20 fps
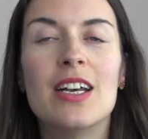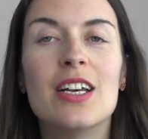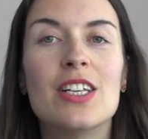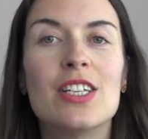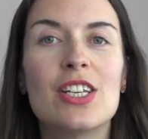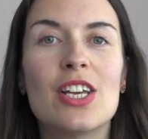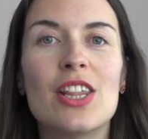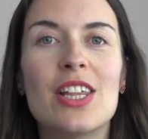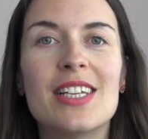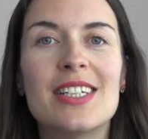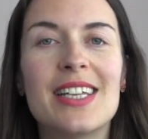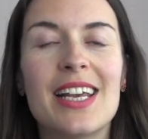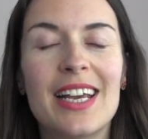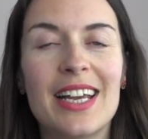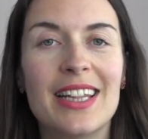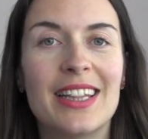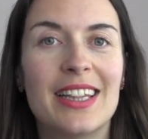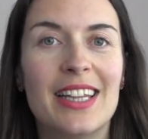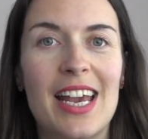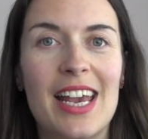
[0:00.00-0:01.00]
So the
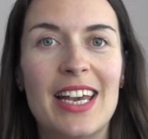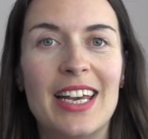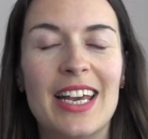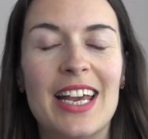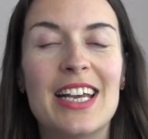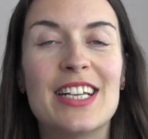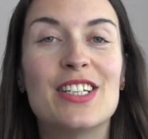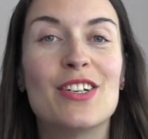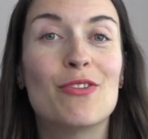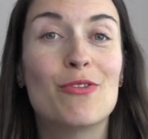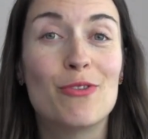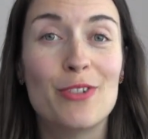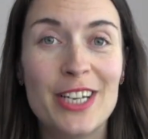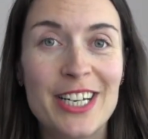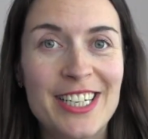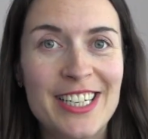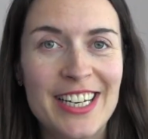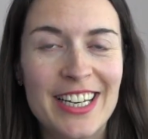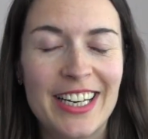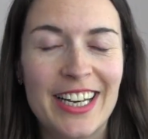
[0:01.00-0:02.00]
second thing is
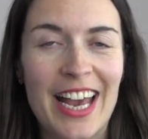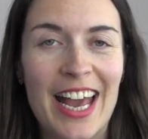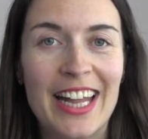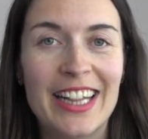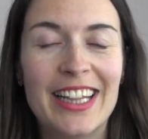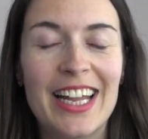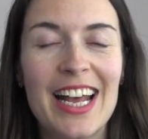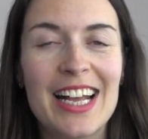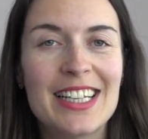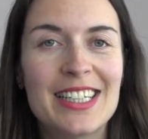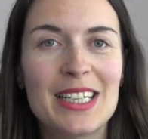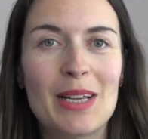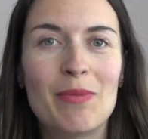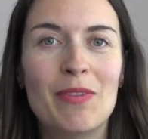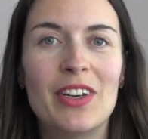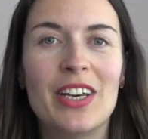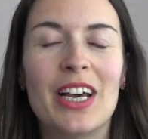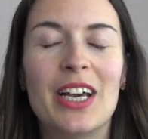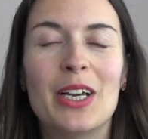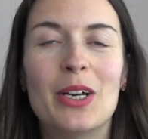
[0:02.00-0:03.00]
reading, and that's
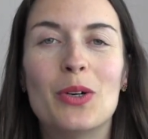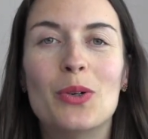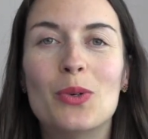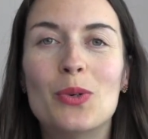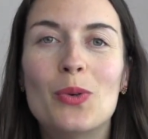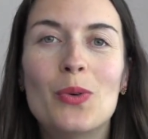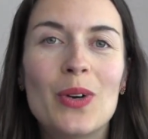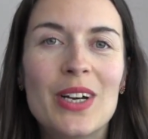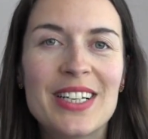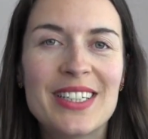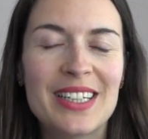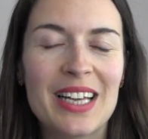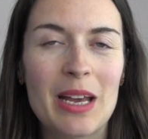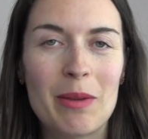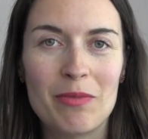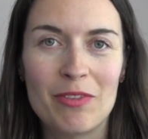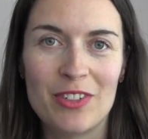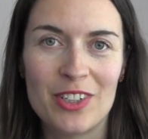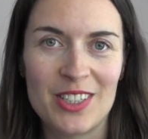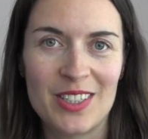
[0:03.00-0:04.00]
something I always
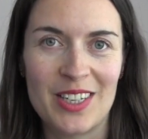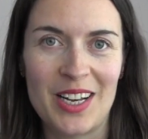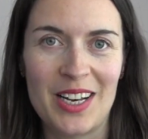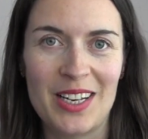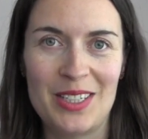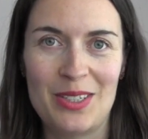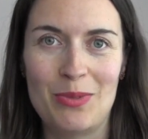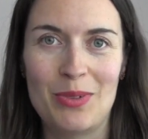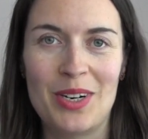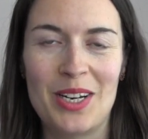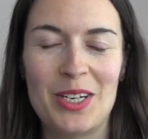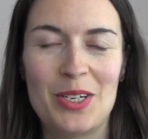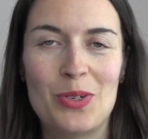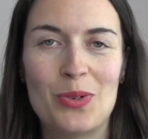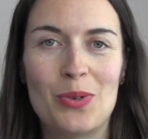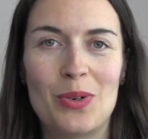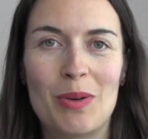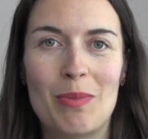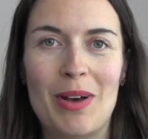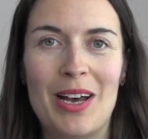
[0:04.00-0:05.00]
emphasize when I
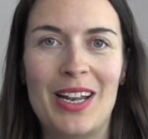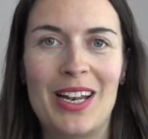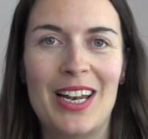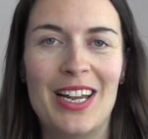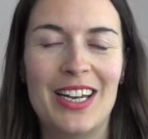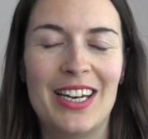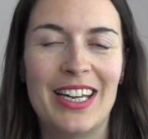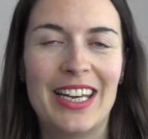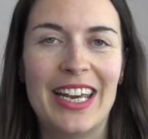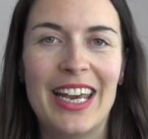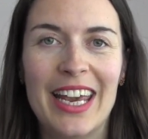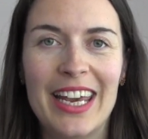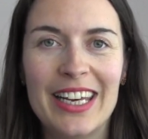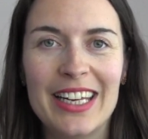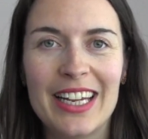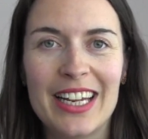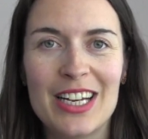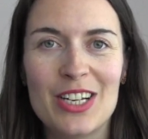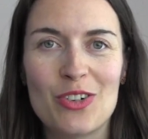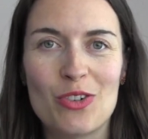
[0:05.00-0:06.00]
talk about learning
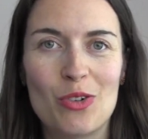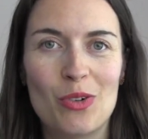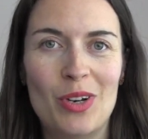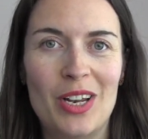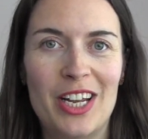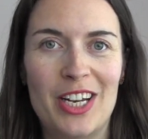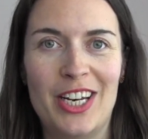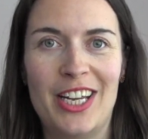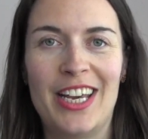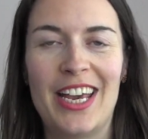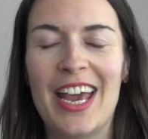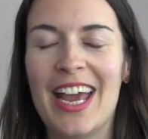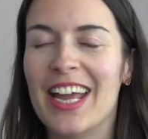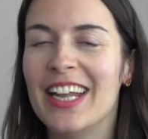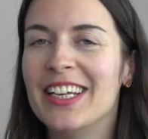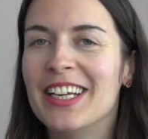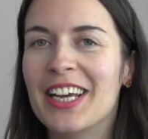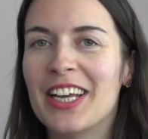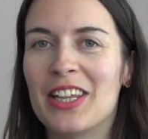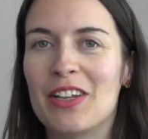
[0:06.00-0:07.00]
English or learning
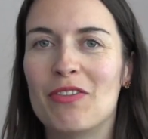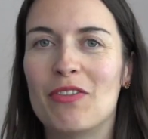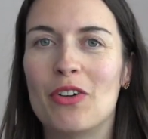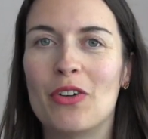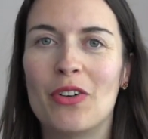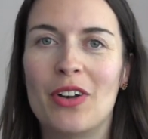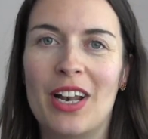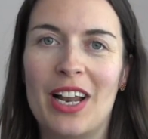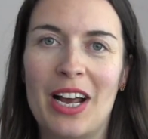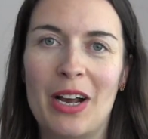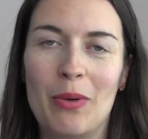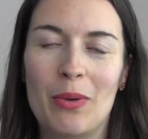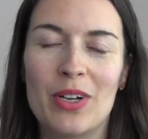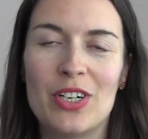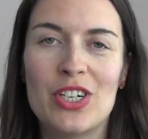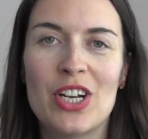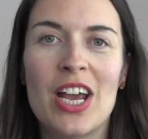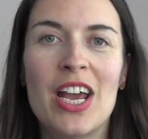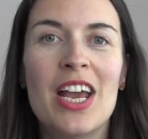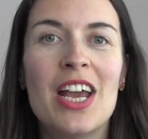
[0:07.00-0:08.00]
any other foreign language.